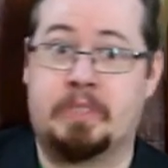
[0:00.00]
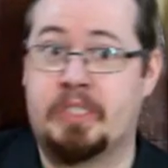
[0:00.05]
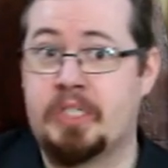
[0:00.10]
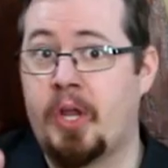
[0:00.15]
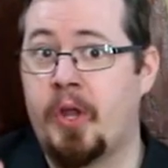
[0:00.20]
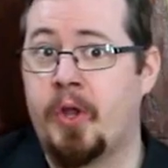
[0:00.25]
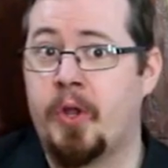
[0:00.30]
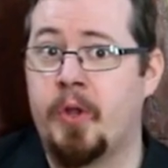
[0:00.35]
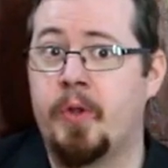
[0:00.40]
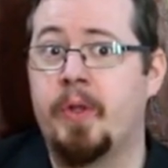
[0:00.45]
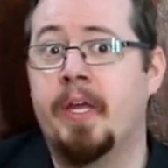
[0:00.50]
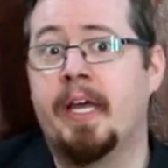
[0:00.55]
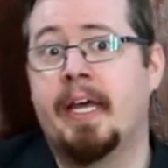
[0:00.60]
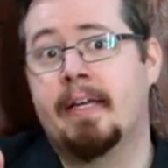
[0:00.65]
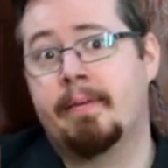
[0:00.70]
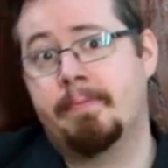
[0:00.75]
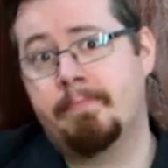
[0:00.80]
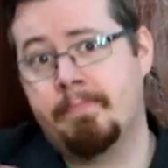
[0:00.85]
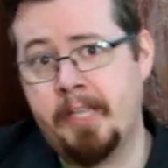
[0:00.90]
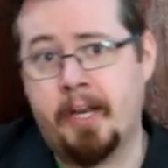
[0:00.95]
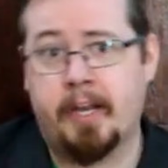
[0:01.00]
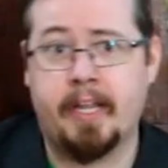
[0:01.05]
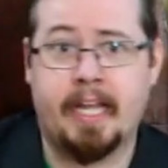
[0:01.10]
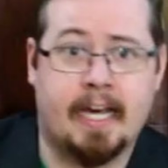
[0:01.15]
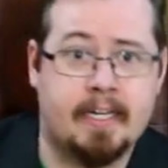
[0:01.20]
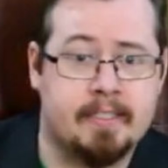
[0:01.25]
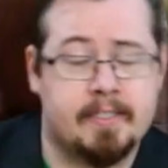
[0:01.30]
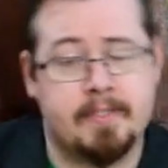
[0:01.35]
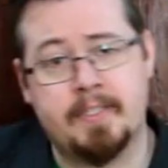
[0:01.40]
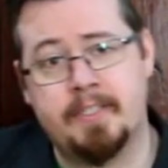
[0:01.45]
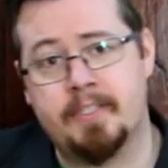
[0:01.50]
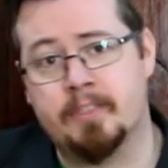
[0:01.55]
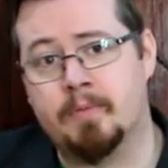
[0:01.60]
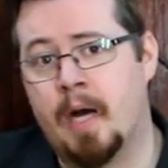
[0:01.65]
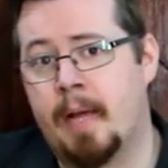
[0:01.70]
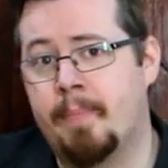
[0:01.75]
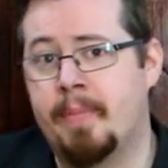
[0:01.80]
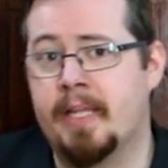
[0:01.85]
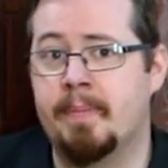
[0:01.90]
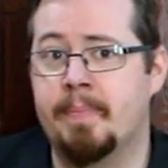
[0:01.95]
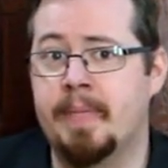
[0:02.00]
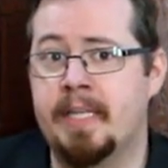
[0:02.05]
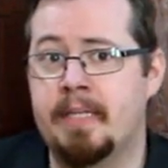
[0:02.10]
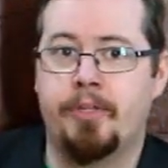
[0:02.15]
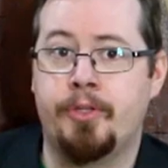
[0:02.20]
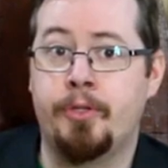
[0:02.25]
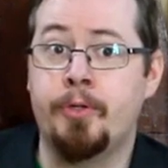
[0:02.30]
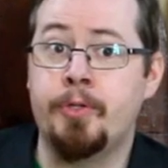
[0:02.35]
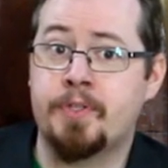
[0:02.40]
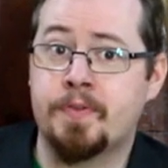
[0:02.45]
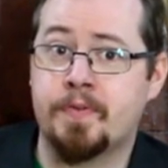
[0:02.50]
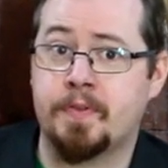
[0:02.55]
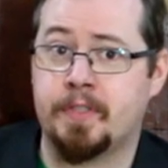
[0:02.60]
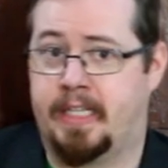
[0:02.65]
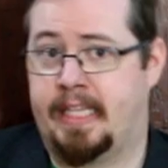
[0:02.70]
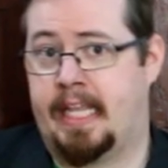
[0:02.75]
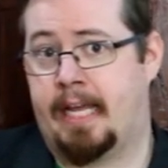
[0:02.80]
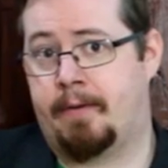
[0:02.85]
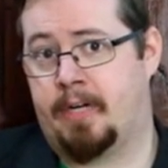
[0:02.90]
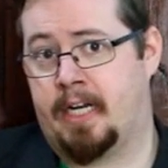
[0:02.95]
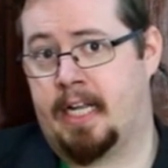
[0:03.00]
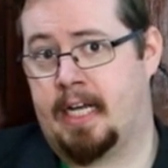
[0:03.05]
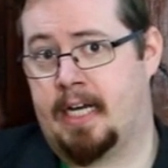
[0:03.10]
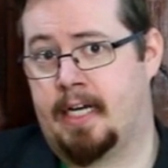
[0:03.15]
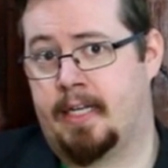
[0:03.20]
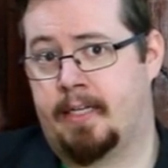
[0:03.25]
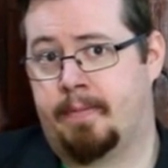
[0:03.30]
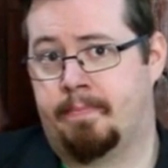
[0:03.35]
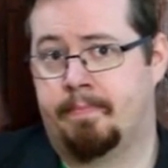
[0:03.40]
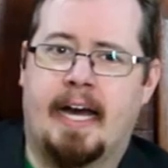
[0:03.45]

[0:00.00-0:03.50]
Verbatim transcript: So you know, castle still might be a bit useful in that regard.